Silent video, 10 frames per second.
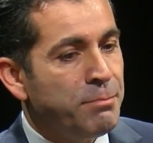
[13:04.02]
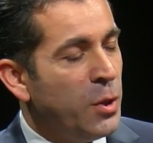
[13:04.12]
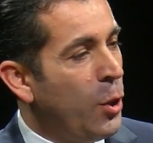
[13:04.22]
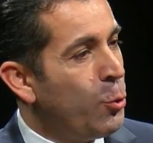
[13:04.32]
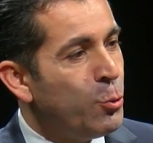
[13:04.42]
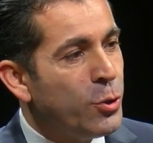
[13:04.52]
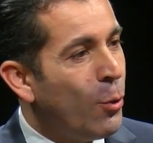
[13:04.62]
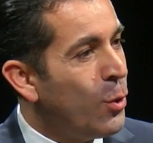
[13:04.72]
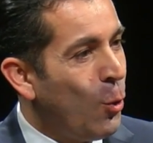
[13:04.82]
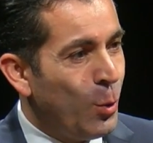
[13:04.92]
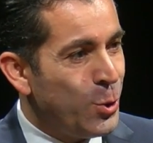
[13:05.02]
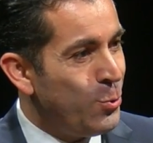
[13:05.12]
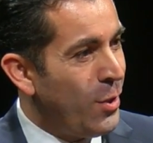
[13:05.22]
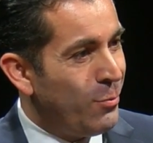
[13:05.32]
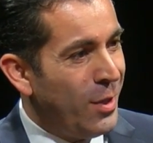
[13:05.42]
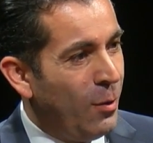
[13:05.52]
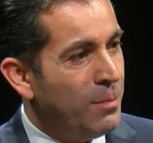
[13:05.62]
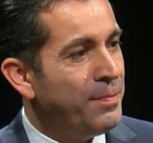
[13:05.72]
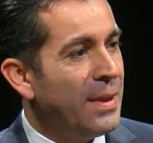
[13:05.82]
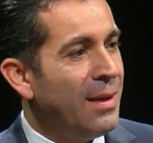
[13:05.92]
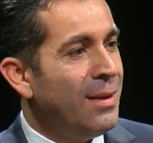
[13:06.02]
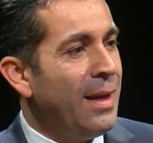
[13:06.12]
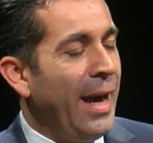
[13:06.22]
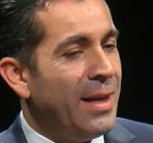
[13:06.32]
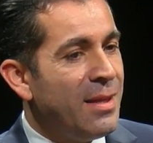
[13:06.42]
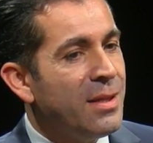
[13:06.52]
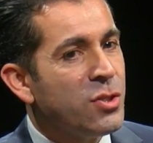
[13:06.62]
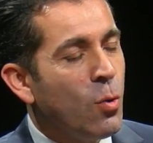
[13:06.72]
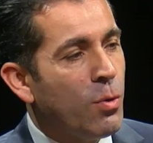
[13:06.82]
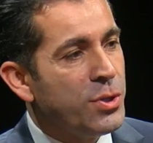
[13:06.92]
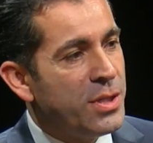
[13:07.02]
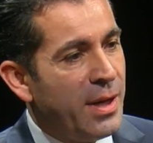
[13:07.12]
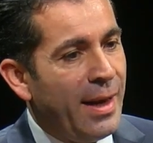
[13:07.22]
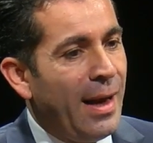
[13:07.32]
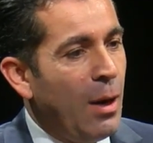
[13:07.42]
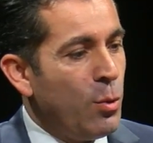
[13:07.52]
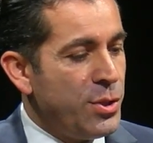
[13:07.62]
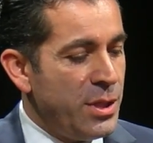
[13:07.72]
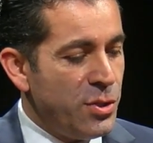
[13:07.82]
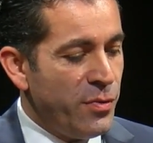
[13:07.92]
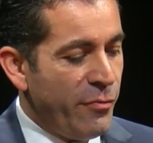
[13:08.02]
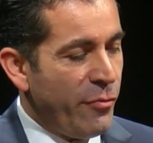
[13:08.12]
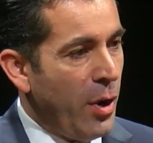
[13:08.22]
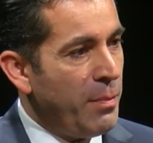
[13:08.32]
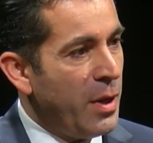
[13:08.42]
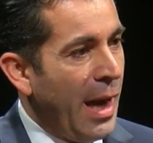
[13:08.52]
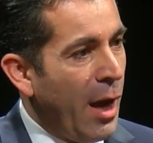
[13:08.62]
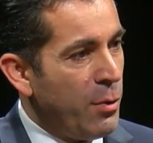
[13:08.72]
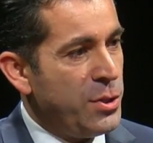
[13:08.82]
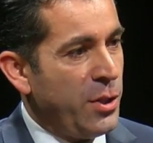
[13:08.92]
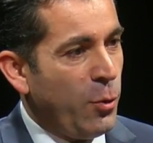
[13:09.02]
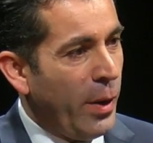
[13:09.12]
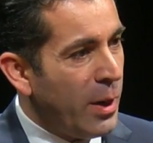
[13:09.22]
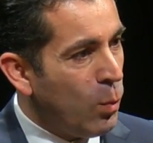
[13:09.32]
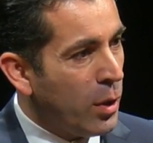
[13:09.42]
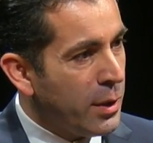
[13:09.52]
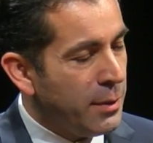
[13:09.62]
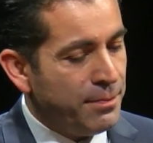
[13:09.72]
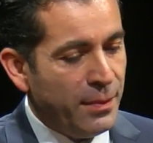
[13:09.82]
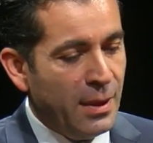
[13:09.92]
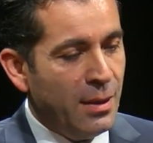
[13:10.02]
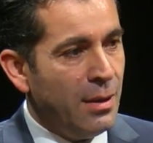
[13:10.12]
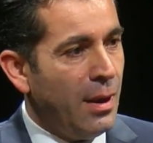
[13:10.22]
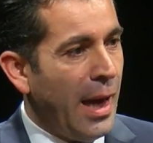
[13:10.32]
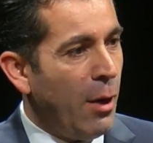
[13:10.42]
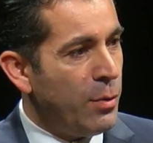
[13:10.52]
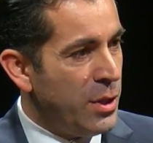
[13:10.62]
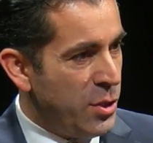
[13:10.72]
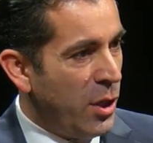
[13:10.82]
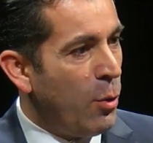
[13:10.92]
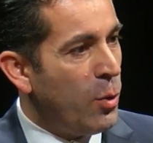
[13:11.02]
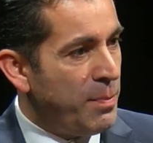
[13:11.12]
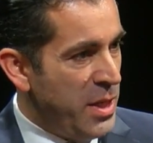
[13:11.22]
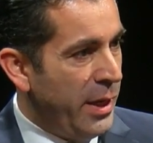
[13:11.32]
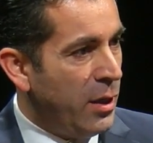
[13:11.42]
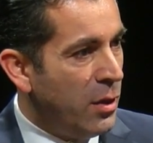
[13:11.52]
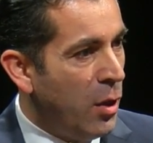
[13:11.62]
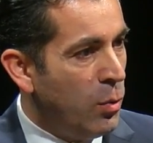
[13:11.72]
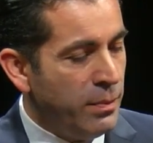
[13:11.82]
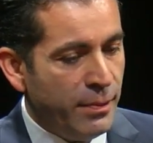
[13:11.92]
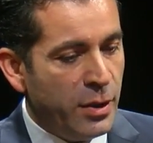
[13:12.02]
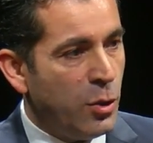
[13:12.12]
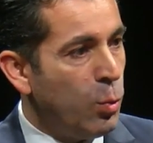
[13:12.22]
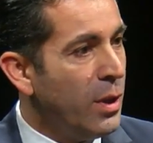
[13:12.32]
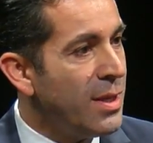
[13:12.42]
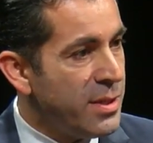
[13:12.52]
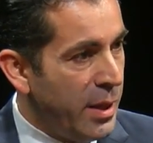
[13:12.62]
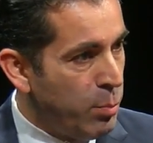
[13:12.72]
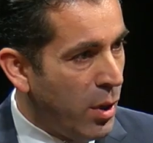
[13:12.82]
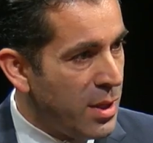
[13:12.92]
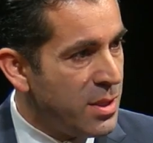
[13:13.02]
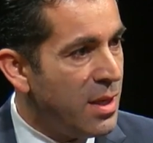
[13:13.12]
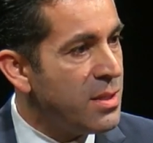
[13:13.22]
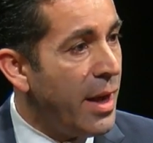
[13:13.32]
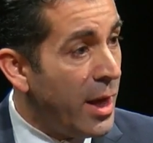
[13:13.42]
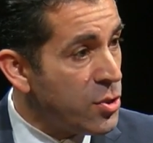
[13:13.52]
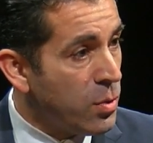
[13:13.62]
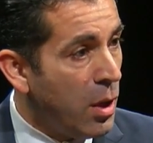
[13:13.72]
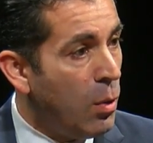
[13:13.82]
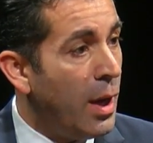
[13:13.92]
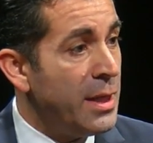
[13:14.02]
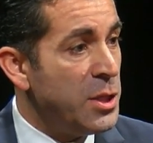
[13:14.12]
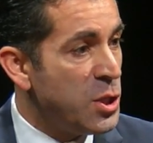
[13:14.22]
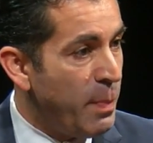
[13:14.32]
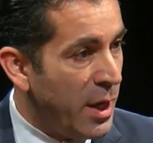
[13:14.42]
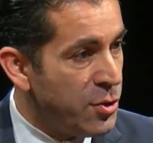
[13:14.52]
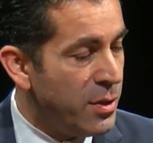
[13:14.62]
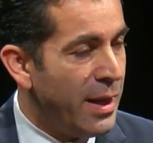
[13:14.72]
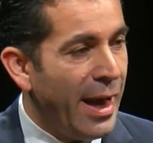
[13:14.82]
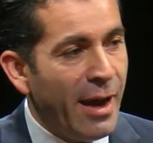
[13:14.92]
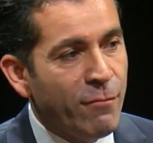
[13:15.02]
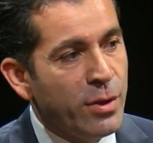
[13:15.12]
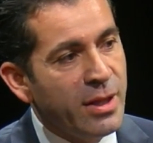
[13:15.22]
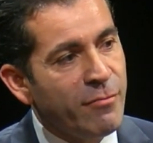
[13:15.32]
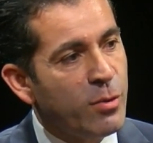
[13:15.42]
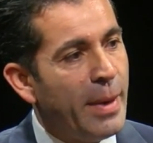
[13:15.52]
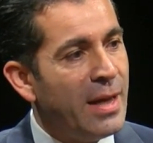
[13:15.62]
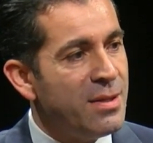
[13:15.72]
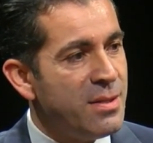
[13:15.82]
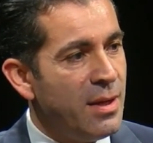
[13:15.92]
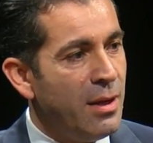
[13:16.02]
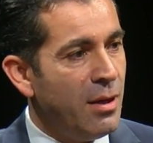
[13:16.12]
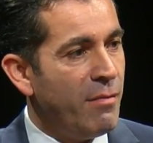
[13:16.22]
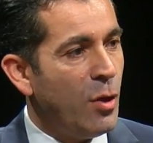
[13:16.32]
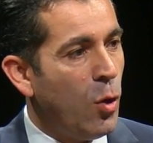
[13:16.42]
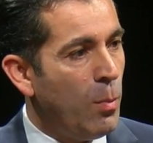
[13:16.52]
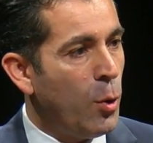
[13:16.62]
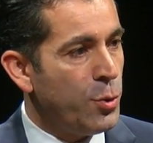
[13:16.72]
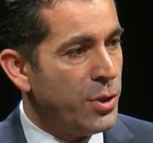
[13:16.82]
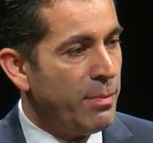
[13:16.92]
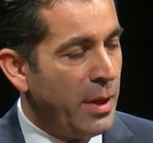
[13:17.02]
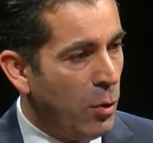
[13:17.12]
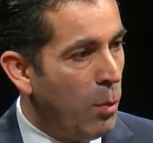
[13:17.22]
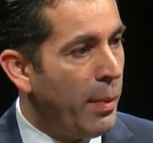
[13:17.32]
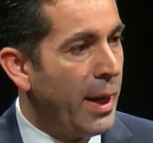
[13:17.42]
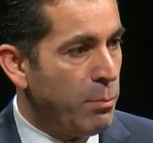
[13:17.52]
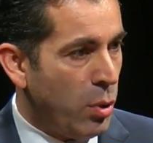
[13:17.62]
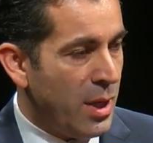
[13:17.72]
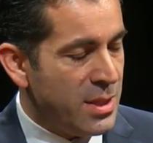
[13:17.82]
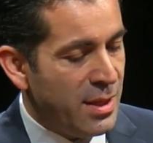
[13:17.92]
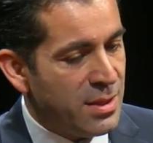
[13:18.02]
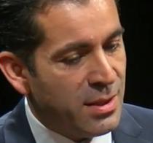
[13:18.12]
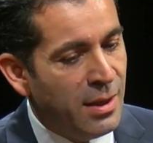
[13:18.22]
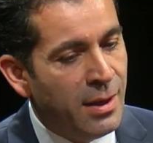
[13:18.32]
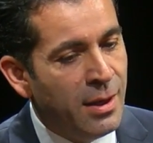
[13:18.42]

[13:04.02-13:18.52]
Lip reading: You know, you don't know what you don't know. And in these courses at 8 hours, it's from how does the credit work, how does it go to obtaining a loan, the real estate process, escrow, an inspection, everything from A to Z of the home ownership and home buying process.